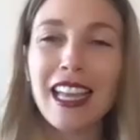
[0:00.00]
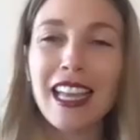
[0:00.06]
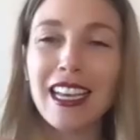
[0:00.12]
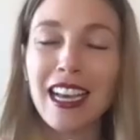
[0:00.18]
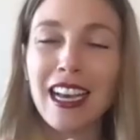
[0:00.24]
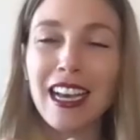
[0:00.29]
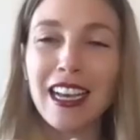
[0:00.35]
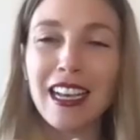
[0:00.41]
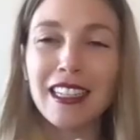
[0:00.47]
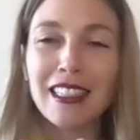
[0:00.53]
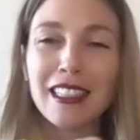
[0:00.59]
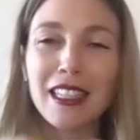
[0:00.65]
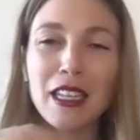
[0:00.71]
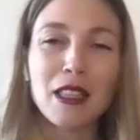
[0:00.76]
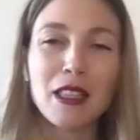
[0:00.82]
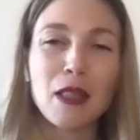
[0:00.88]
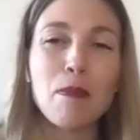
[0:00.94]
like uh,
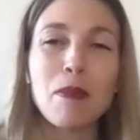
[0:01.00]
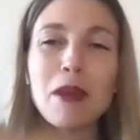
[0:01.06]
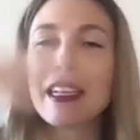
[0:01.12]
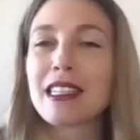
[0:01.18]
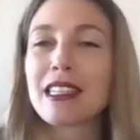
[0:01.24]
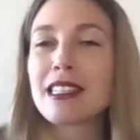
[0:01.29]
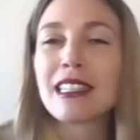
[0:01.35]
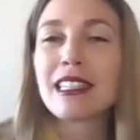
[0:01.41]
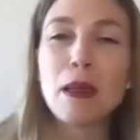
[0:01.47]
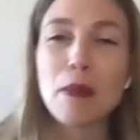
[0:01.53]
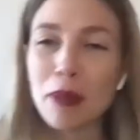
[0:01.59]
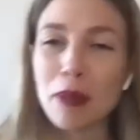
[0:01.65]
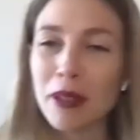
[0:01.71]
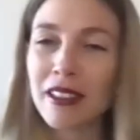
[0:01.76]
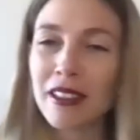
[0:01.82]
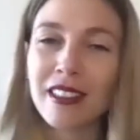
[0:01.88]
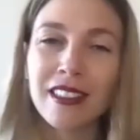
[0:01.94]
like the biggest leap
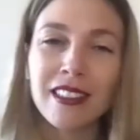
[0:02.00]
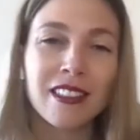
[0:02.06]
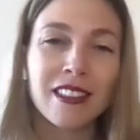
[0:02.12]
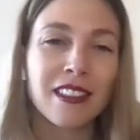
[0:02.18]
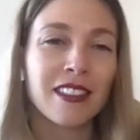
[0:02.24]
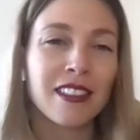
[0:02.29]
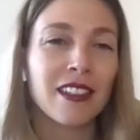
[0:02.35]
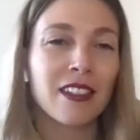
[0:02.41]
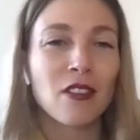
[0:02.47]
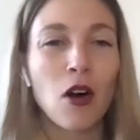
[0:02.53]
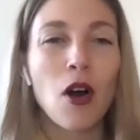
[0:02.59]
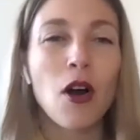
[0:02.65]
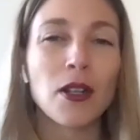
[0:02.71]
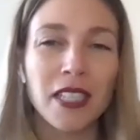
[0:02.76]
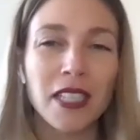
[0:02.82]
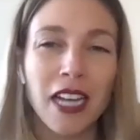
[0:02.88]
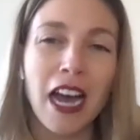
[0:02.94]
of
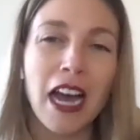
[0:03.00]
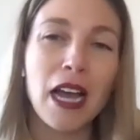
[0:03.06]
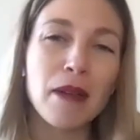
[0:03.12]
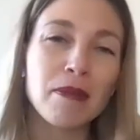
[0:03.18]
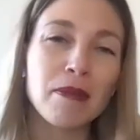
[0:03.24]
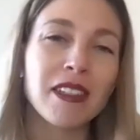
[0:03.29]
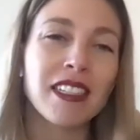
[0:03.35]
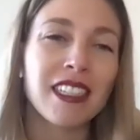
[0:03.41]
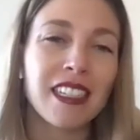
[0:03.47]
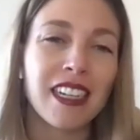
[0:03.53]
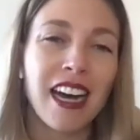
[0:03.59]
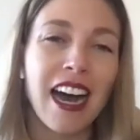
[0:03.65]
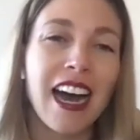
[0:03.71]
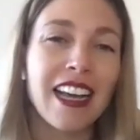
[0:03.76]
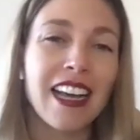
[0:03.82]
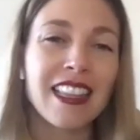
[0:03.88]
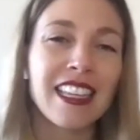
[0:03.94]
all time,
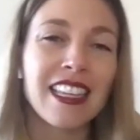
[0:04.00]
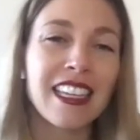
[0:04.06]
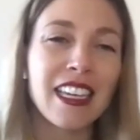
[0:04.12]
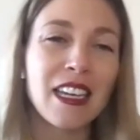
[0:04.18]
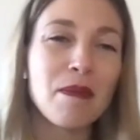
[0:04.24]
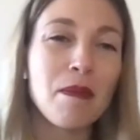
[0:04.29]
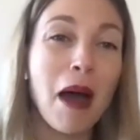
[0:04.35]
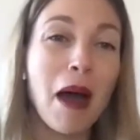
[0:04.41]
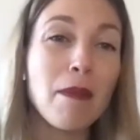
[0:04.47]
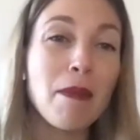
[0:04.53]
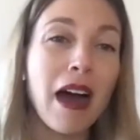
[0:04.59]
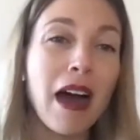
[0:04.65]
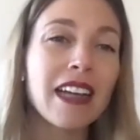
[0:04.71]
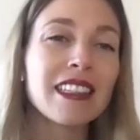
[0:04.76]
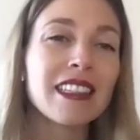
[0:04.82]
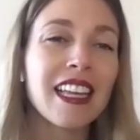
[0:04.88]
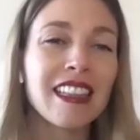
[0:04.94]
I think, in my
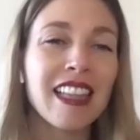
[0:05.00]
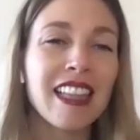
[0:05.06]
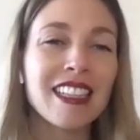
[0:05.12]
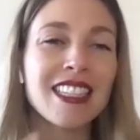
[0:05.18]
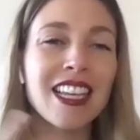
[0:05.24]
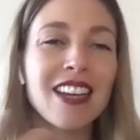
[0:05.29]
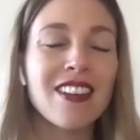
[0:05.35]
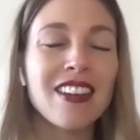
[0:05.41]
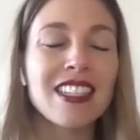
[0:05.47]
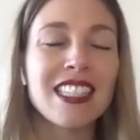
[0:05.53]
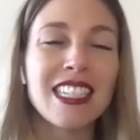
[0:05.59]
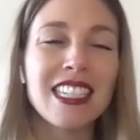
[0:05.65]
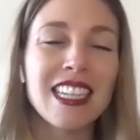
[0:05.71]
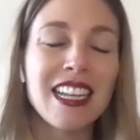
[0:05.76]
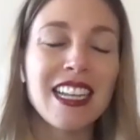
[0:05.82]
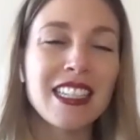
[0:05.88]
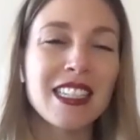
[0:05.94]
mind. Like, that's how I see
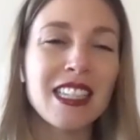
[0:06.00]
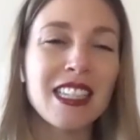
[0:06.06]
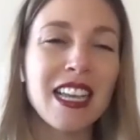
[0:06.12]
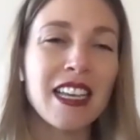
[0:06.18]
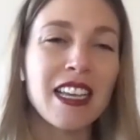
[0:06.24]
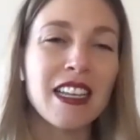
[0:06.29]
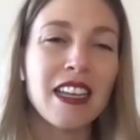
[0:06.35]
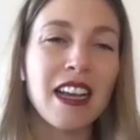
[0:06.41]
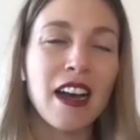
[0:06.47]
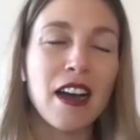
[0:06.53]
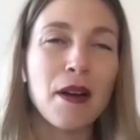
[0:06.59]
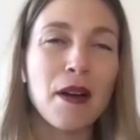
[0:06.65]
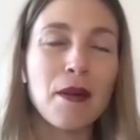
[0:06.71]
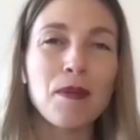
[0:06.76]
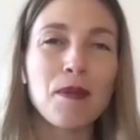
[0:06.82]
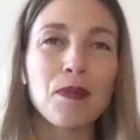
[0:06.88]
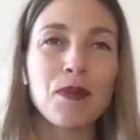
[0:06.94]
it, as like,
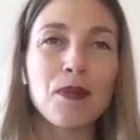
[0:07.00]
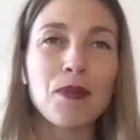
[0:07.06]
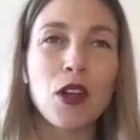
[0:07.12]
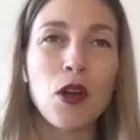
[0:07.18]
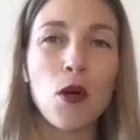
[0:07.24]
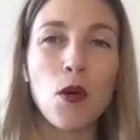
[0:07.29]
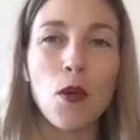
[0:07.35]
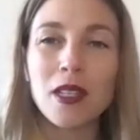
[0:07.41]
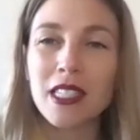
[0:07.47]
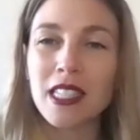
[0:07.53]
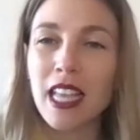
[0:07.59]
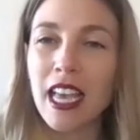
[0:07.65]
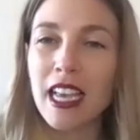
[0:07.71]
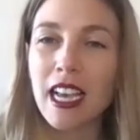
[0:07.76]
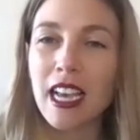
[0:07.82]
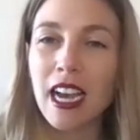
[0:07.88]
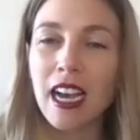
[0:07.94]
um, you know, it was
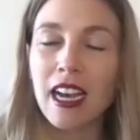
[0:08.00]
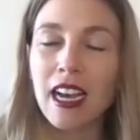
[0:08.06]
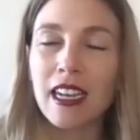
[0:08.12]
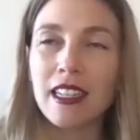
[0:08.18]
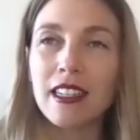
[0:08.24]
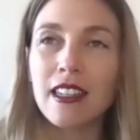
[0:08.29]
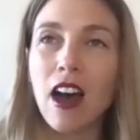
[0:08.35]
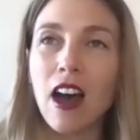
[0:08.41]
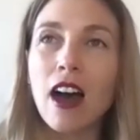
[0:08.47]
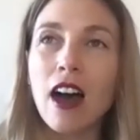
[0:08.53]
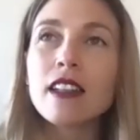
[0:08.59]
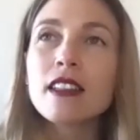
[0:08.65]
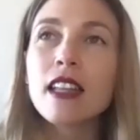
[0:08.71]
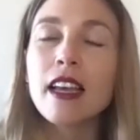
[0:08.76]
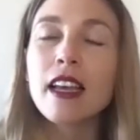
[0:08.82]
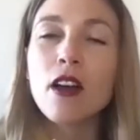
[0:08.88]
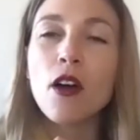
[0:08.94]
like, uh, not
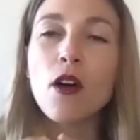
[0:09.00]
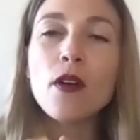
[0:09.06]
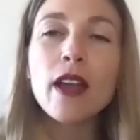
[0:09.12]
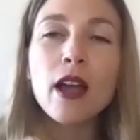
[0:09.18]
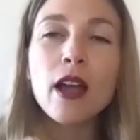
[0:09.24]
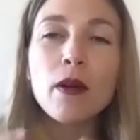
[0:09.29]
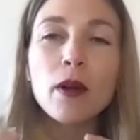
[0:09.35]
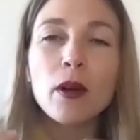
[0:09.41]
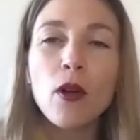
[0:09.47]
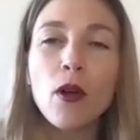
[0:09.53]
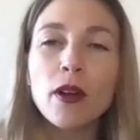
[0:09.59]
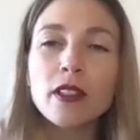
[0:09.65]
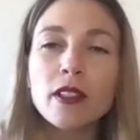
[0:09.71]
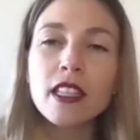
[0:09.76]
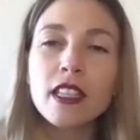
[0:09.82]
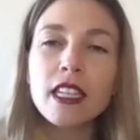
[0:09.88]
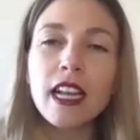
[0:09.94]
like, okay, we're
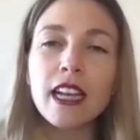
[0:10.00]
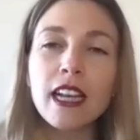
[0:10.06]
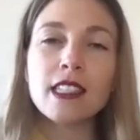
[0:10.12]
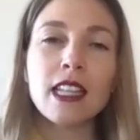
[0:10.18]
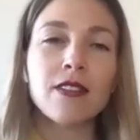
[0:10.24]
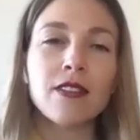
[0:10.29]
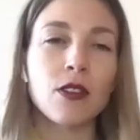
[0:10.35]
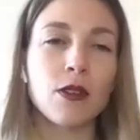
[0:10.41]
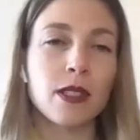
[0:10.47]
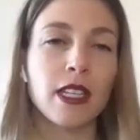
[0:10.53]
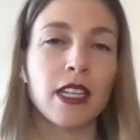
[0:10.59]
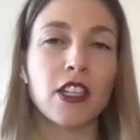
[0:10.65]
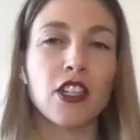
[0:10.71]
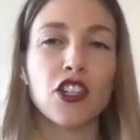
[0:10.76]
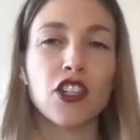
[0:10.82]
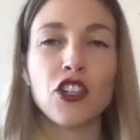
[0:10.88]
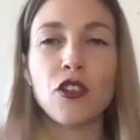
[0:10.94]
growing to the next level. It was
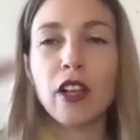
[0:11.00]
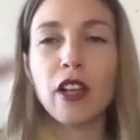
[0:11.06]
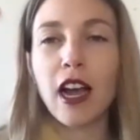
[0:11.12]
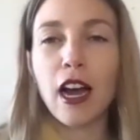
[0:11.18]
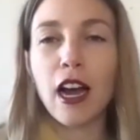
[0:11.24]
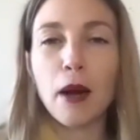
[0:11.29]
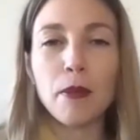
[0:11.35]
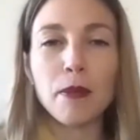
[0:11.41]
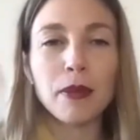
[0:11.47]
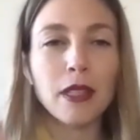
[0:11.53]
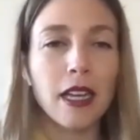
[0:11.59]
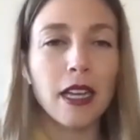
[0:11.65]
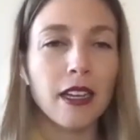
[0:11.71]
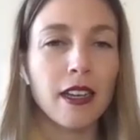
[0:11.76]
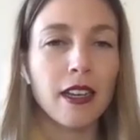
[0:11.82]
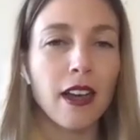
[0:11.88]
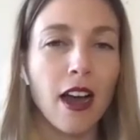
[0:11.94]
like shooting up
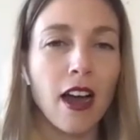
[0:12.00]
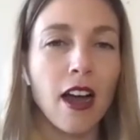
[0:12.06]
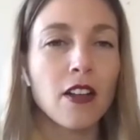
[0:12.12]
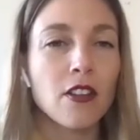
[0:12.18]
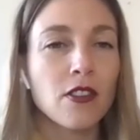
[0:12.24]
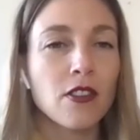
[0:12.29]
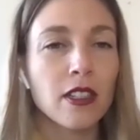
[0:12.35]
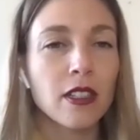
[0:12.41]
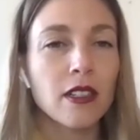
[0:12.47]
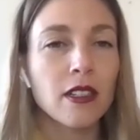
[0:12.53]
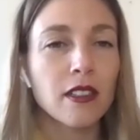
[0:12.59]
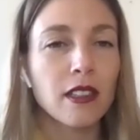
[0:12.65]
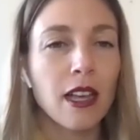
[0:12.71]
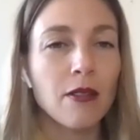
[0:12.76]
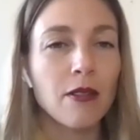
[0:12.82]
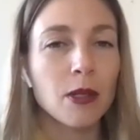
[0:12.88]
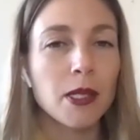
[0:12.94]
like a hundred
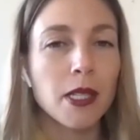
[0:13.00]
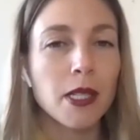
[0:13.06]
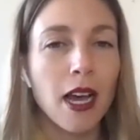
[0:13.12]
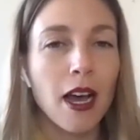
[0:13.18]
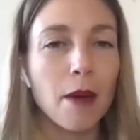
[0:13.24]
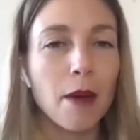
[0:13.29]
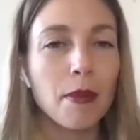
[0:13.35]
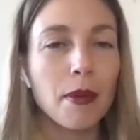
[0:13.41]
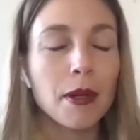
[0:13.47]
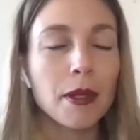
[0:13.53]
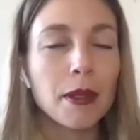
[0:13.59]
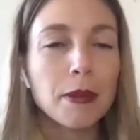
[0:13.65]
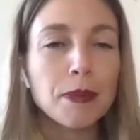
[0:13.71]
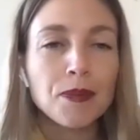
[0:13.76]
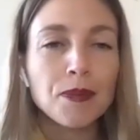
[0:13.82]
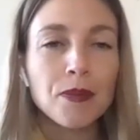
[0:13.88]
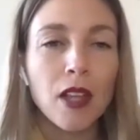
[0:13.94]
levels up,
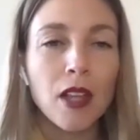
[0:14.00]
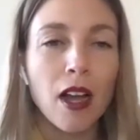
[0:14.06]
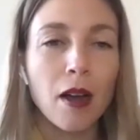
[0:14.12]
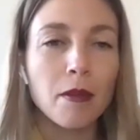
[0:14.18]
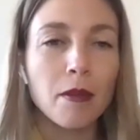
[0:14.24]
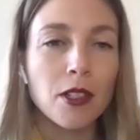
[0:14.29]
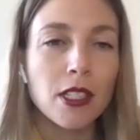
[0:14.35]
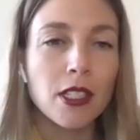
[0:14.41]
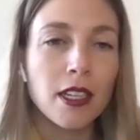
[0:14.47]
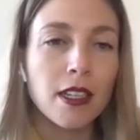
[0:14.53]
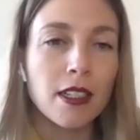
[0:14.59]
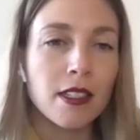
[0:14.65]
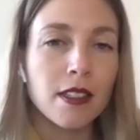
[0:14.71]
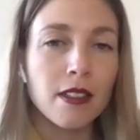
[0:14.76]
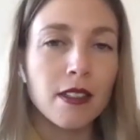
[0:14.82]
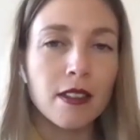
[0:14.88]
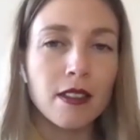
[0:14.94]
um, just
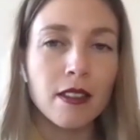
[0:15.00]
cause,